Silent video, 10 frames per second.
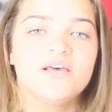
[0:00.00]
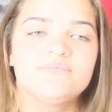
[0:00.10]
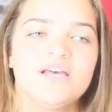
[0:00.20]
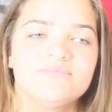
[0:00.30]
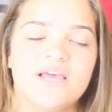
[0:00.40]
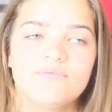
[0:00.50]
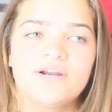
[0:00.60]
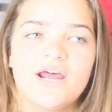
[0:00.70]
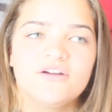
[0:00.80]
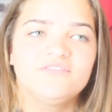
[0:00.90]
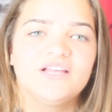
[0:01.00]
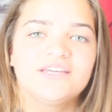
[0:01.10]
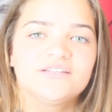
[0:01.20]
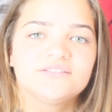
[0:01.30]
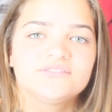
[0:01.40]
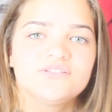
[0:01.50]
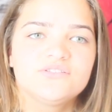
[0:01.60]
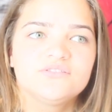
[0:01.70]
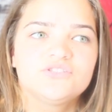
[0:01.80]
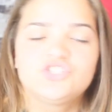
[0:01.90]
Sometimes I run out of like
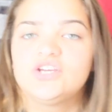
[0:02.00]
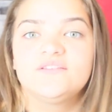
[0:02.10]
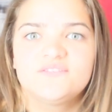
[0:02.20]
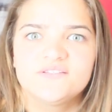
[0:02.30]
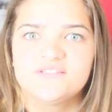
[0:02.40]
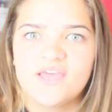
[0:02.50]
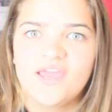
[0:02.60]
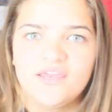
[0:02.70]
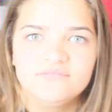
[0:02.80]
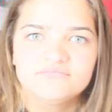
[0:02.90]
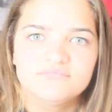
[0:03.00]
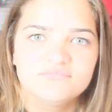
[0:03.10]
shit to say